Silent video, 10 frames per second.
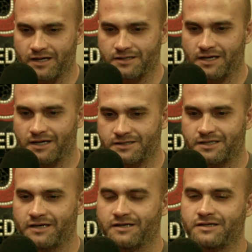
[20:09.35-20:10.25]
I, I
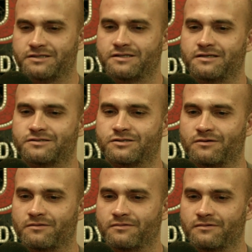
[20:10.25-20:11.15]
see it as it's
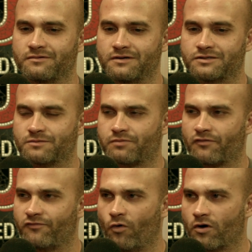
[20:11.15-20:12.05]
a it's a
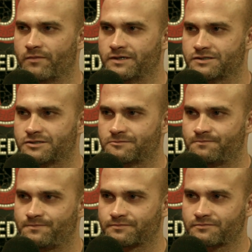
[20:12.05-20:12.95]
performance.
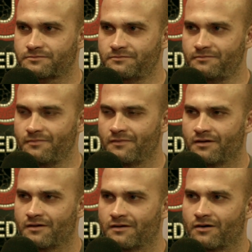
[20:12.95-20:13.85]
Mm-hmm.
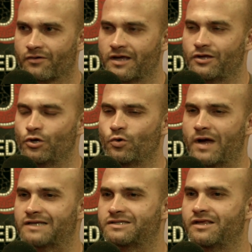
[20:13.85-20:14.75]
Okay, you
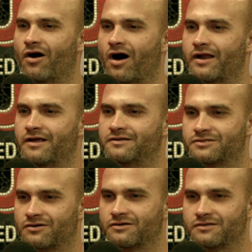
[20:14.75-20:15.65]
as the
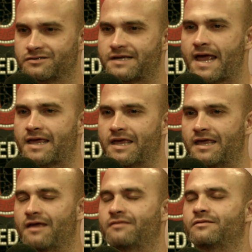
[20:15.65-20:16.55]
audience are taking
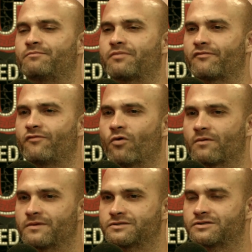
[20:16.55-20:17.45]
in the
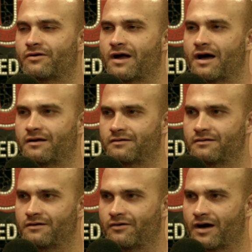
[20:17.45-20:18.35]
performance. You're not
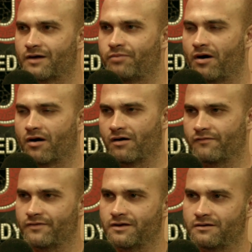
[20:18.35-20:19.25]
you're not a part
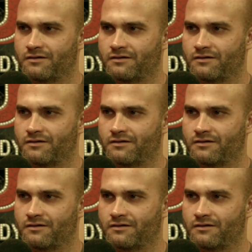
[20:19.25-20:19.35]
of it.